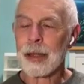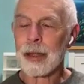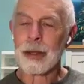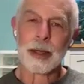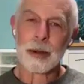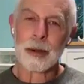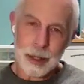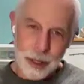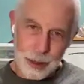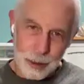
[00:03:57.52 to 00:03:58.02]

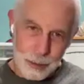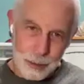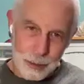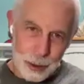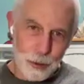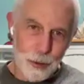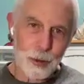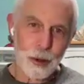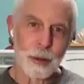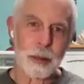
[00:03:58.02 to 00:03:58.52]
think that was a little
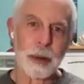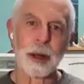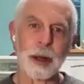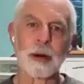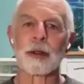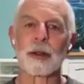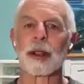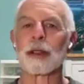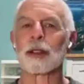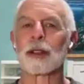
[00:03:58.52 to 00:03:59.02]
bit true in my
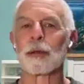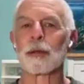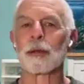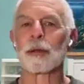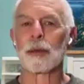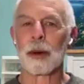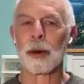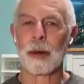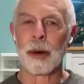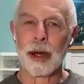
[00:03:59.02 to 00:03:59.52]
own
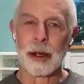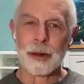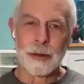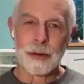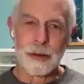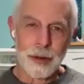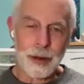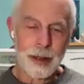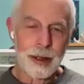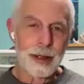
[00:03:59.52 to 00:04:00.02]
relationship with my
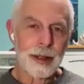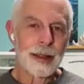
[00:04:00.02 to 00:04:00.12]
wife,